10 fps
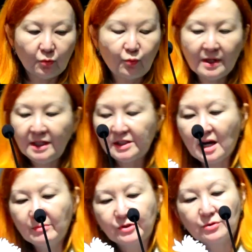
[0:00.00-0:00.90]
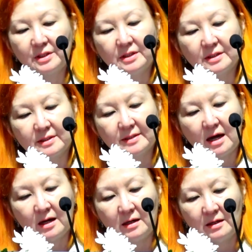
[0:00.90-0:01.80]
When it comes to the
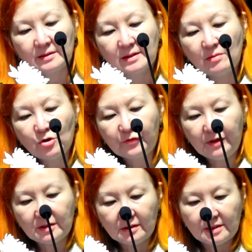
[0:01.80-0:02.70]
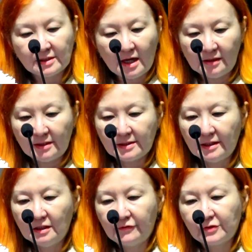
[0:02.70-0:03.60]
zoomorphic style
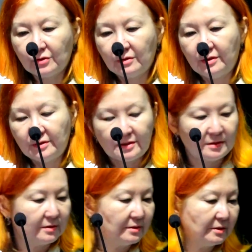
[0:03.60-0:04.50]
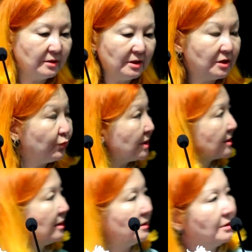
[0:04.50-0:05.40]
itself, it
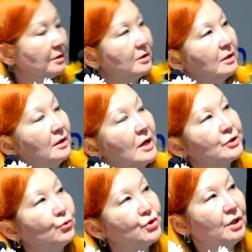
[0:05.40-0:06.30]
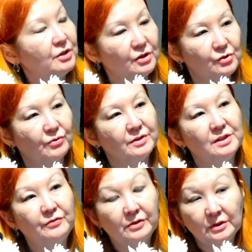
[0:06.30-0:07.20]
was associated with
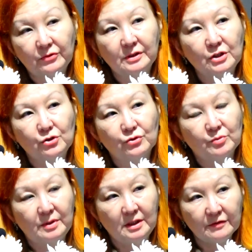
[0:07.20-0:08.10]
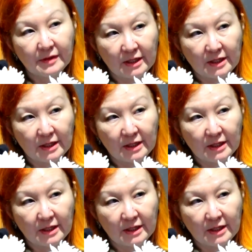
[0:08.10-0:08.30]
different religious beliefs.